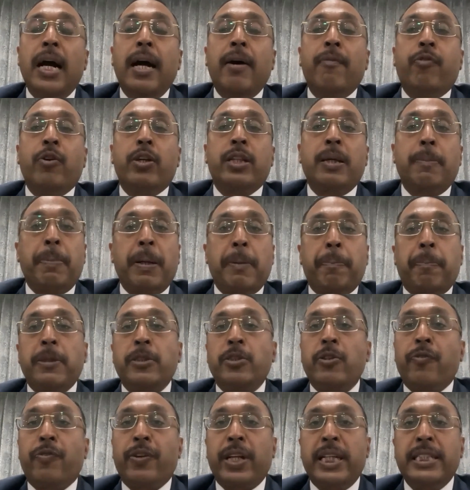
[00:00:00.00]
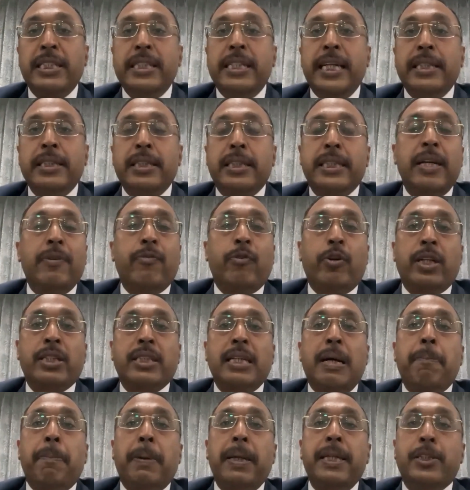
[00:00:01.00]
for the purpose of residence, say for
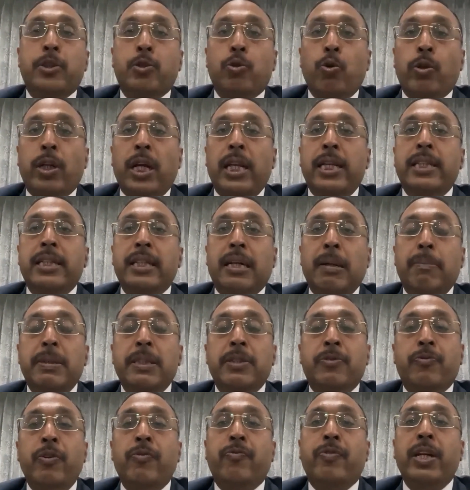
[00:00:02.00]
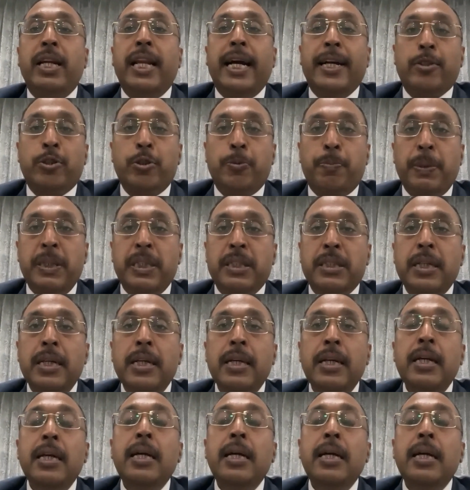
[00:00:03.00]
example, his total income is 50 lakhs rupees,